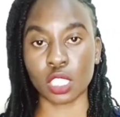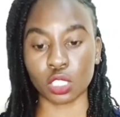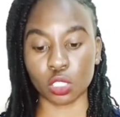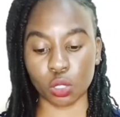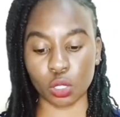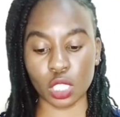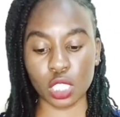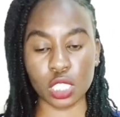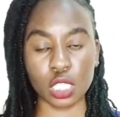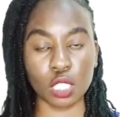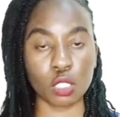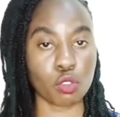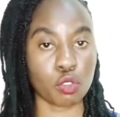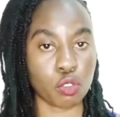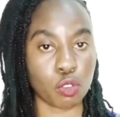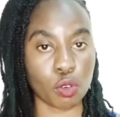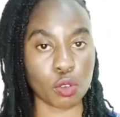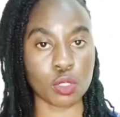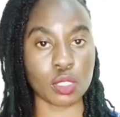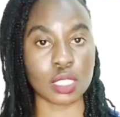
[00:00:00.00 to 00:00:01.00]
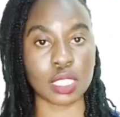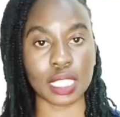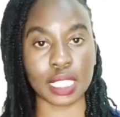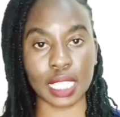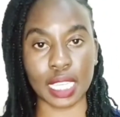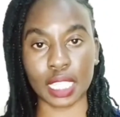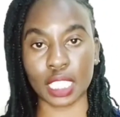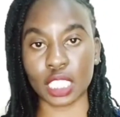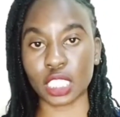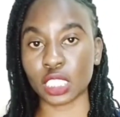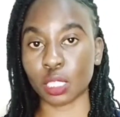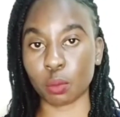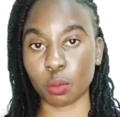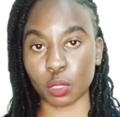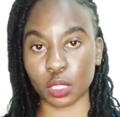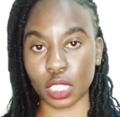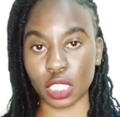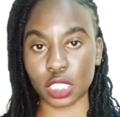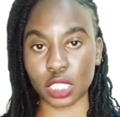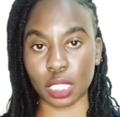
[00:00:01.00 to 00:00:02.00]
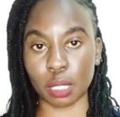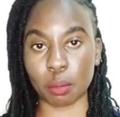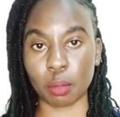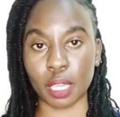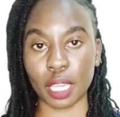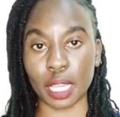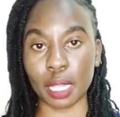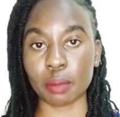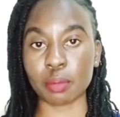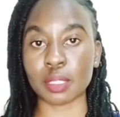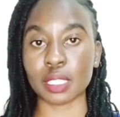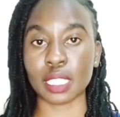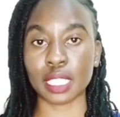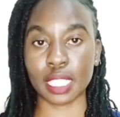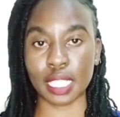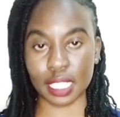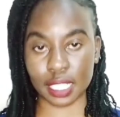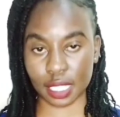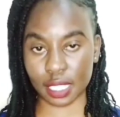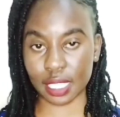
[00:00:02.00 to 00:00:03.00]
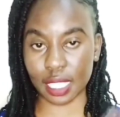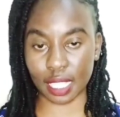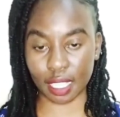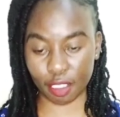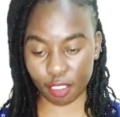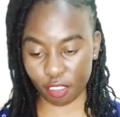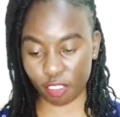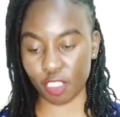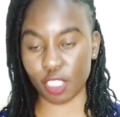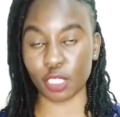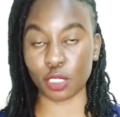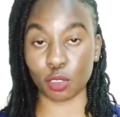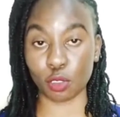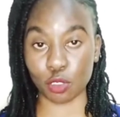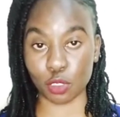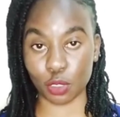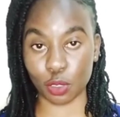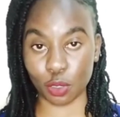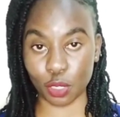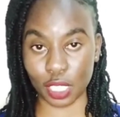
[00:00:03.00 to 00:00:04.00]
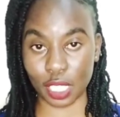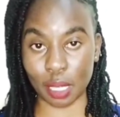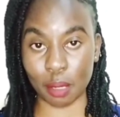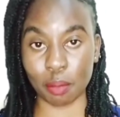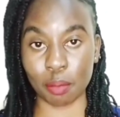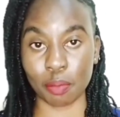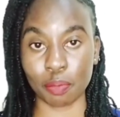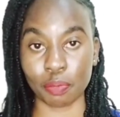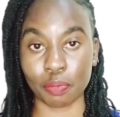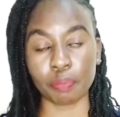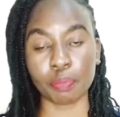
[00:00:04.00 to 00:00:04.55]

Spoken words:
So eating foods that are rich in potassium helps negate the effect of sodium.